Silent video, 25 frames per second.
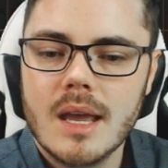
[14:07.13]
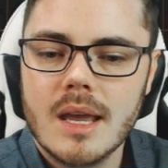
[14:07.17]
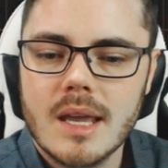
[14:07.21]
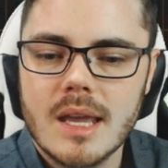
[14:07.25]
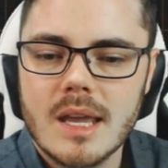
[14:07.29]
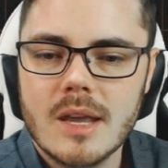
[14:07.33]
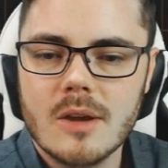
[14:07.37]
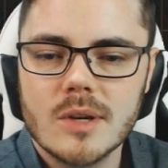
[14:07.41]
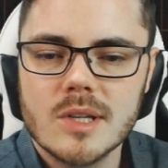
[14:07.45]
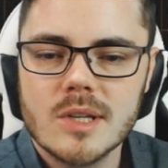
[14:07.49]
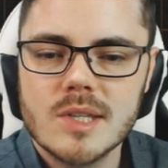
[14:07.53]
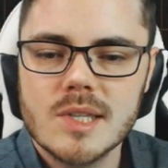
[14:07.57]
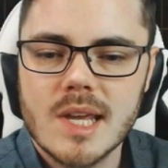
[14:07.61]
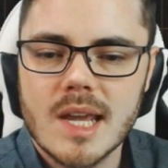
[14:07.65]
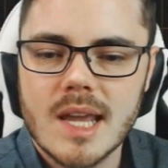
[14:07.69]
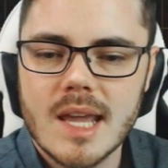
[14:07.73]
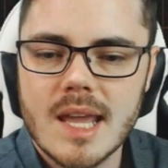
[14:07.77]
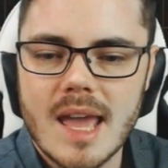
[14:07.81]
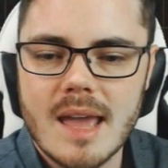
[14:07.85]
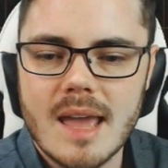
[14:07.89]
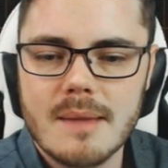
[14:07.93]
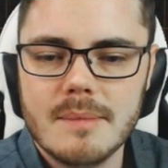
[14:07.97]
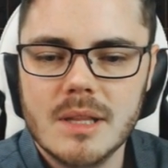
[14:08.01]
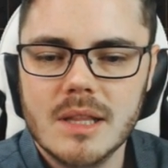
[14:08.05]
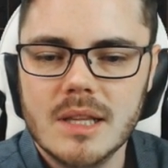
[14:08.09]
Here is a
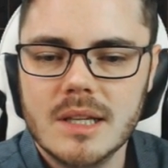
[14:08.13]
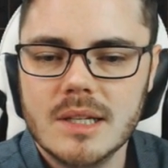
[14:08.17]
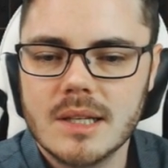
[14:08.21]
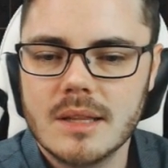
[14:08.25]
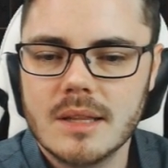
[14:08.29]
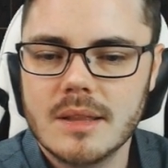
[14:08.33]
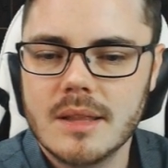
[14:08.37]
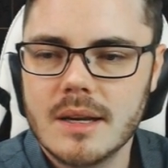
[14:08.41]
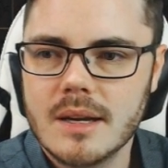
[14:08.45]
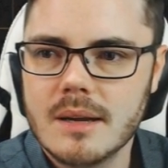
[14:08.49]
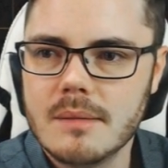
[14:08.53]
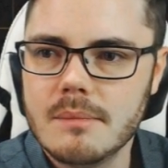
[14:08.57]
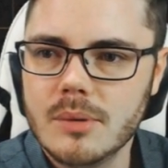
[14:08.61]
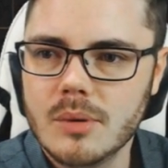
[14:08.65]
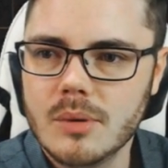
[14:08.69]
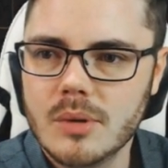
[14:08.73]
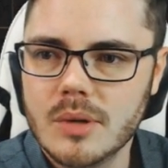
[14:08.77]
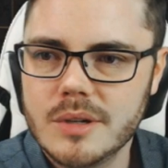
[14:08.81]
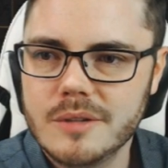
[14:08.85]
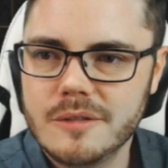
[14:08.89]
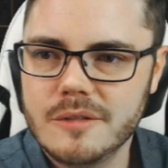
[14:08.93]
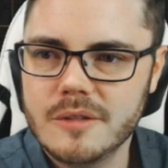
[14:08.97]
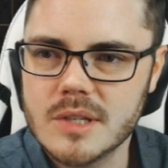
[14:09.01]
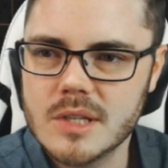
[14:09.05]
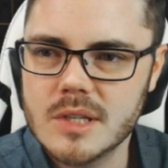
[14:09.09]
amulet that I
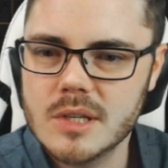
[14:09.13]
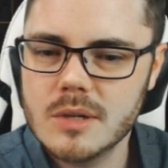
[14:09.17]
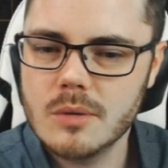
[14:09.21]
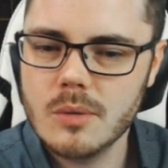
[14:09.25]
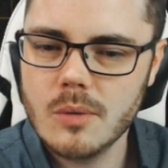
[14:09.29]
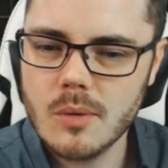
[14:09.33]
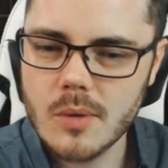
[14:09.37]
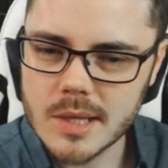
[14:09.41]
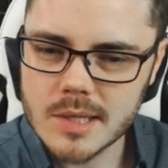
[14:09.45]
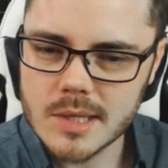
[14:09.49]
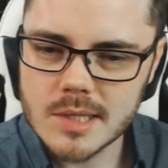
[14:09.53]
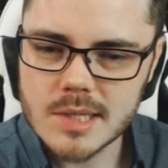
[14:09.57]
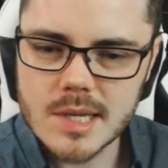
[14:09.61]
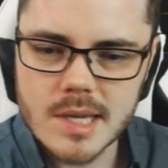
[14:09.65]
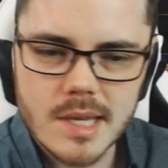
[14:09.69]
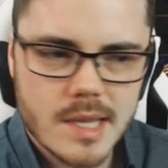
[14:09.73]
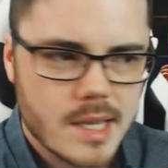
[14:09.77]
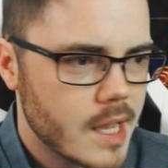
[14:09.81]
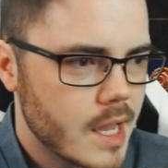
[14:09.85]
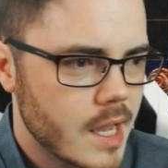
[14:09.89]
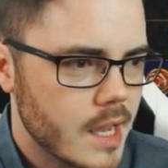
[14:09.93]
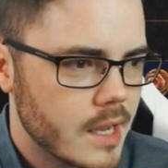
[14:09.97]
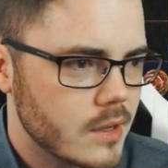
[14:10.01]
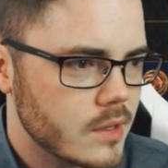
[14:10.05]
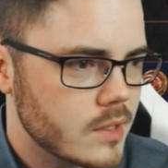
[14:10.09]
bought for 20
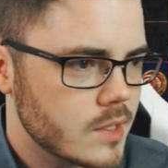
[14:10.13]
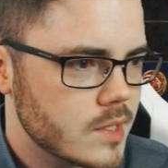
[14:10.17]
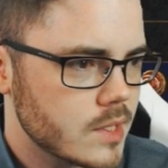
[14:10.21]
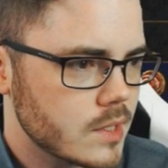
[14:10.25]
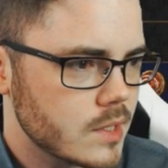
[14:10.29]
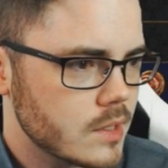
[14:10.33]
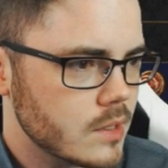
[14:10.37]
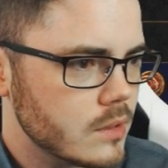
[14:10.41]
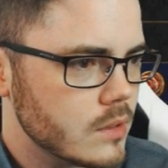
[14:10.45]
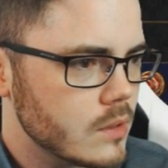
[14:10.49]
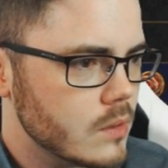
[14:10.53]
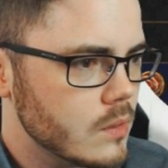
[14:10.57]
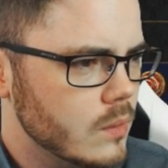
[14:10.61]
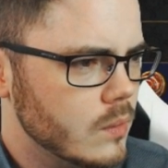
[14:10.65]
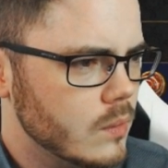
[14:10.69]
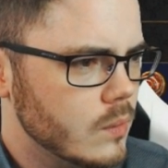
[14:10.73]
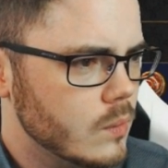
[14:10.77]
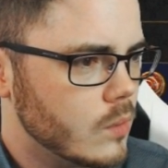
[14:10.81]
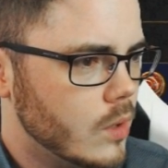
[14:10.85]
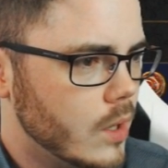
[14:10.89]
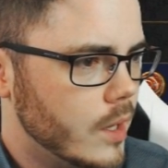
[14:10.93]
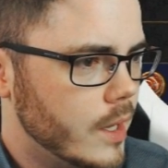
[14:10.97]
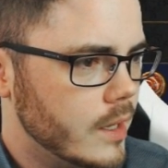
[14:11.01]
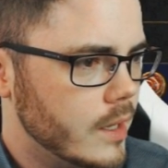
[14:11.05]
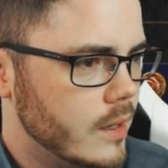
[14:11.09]
chaos. I don't know
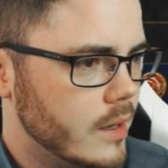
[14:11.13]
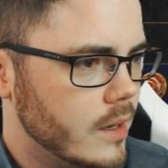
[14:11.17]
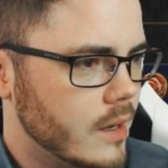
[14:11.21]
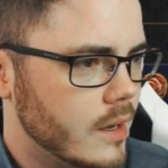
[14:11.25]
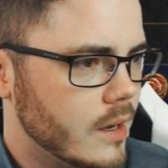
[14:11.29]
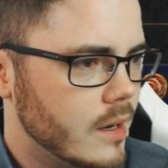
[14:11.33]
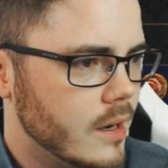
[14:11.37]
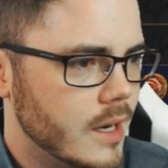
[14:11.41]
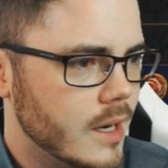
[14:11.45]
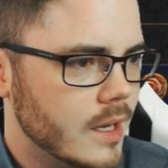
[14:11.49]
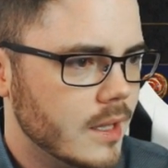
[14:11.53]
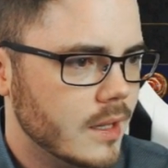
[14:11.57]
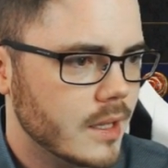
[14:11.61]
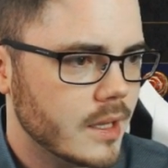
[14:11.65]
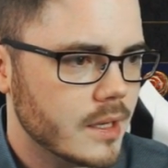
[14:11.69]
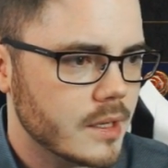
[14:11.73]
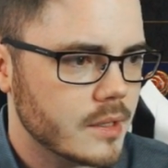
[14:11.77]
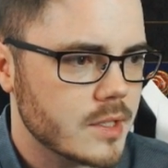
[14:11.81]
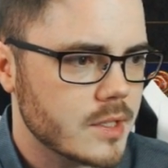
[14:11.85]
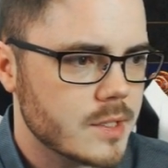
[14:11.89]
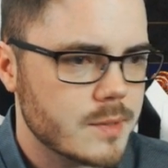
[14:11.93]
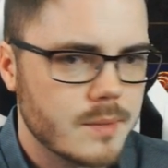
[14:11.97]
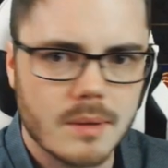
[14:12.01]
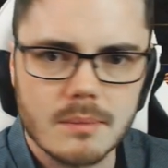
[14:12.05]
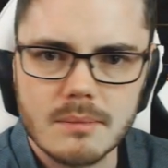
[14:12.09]
why I highlighted
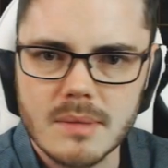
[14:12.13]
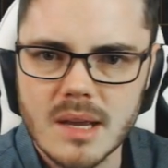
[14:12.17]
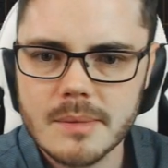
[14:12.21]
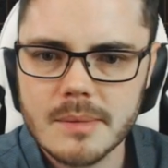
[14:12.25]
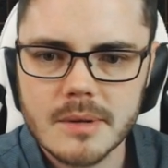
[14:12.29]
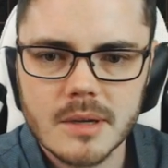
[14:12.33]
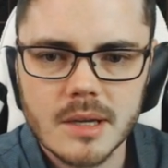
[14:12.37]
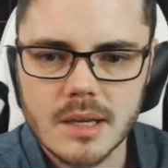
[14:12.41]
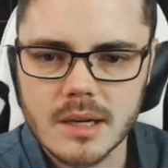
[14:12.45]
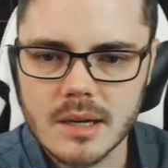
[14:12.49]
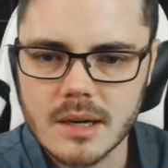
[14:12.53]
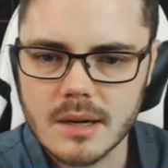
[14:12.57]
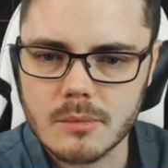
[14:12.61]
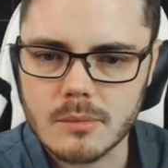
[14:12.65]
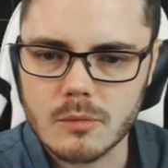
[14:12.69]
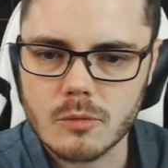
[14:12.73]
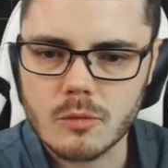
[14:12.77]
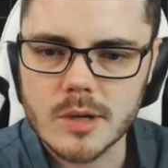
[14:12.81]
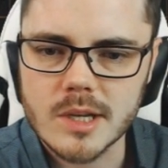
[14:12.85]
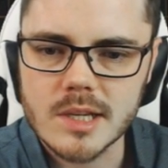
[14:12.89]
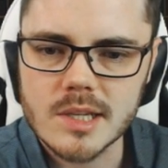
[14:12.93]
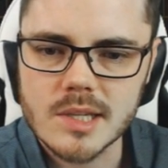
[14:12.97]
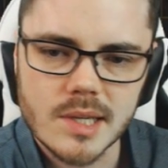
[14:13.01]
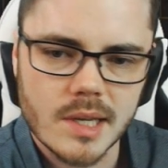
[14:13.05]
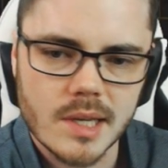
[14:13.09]
this one. Maybe I ended up
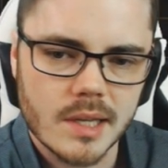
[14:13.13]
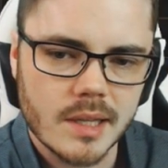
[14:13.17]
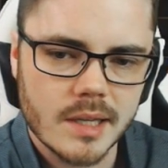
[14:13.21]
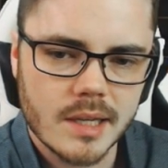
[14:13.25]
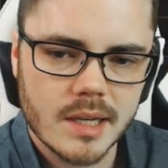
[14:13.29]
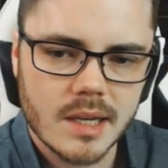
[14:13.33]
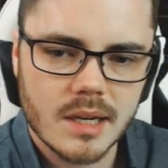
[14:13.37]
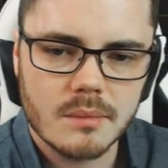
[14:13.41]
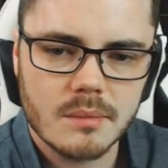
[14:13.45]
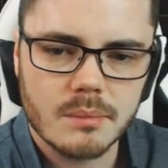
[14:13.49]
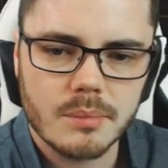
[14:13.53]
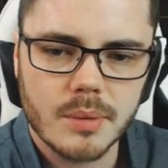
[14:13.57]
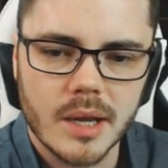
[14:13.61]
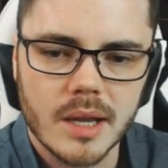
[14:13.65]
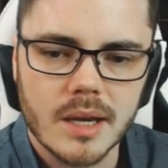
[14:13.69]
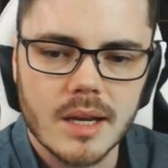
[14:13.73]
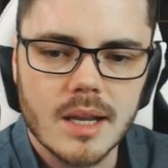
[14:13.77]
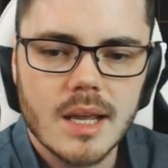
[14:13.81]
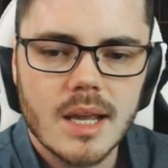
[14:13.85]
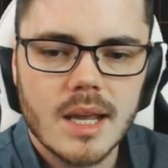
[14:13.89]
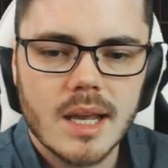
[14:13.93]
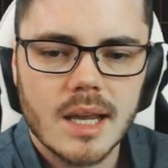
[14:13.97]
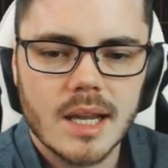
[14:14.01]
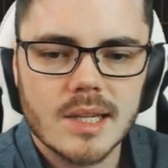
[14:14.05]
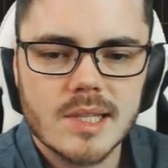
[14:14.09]
reselling it, but
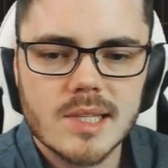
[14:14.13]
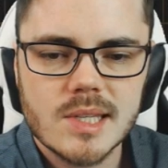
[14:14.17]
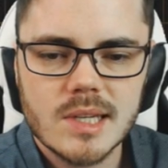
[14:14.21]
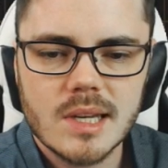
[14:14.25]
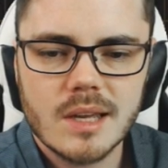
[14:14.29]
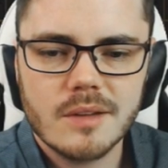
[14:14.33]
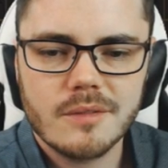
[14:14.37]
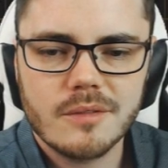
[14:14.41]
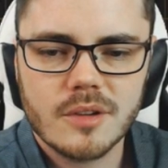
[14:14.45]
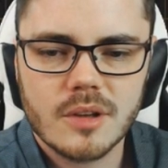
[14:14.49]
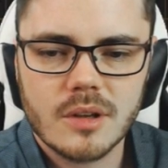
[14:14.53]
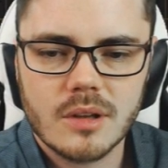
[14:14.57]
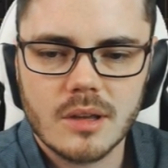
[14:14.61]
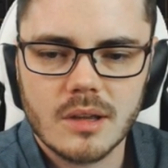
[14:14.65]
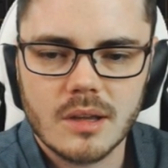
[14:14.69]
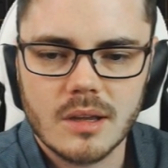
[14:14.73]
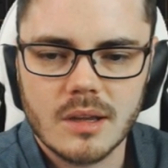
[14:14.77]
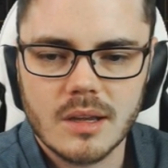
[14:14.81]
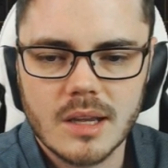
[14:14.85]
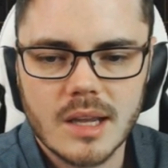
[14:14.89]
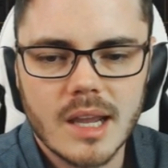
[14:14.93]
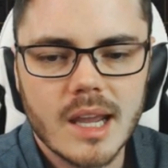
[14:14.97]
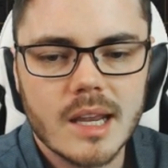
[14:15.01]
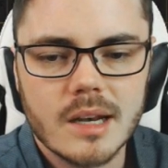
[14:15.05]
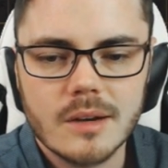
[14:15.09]
it's another
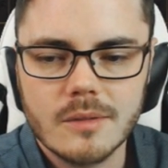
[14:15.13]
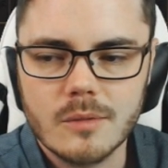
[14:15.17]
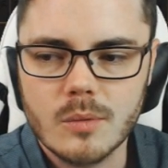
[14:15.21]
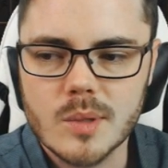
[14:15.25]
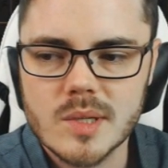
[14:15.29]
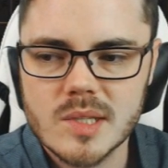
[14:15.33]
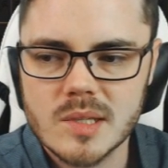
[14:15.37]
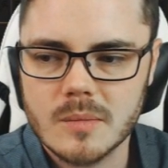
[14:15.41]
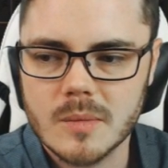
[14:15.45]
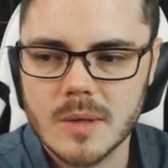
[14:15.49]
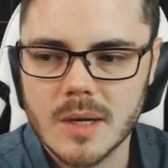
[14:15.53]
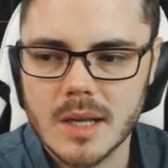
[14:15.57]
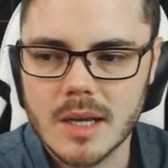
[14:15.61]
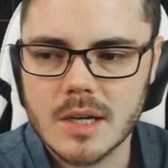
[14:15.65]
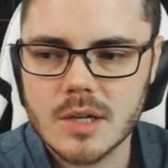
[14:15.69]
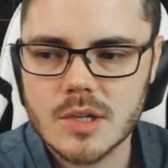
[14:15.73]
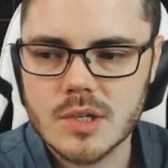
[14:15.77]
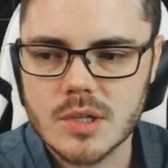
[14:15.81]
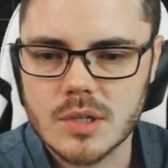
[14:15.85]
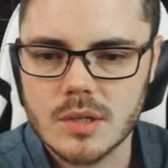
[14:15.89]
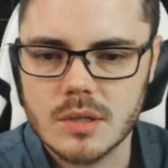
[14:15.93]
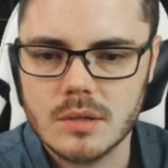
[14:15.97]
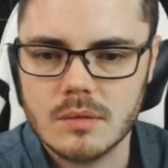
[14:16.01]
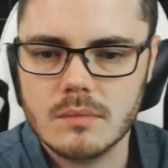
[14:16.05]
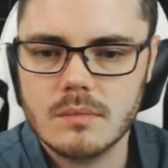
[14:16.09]
Hand of Wisdom in
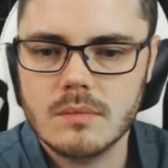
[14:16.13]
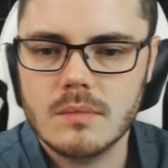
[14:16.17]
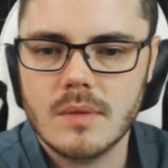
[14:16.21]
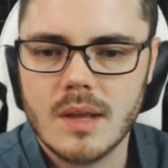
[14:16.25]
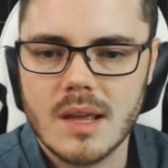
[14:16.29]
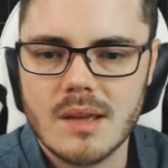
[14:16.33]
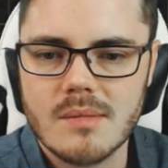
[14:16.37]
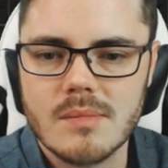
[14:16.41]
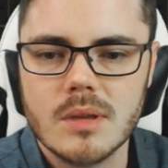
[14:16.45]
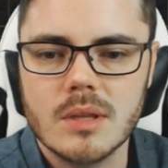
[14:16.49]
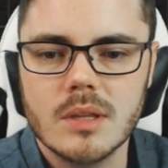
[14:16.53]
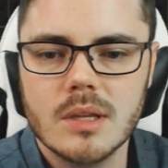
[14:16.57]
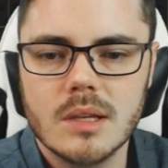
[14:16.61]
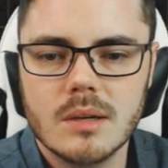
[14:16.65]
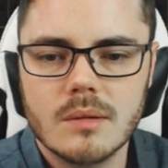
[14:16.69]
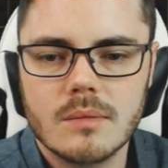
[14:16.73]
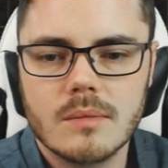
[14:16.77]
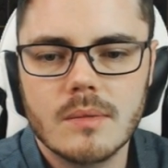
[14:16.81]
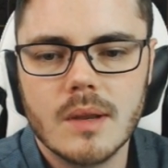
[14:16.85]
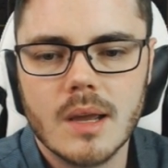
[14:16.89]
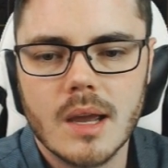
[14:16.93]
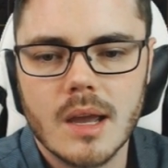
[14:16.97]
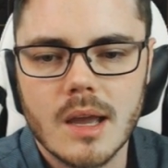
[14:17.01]
Action amulet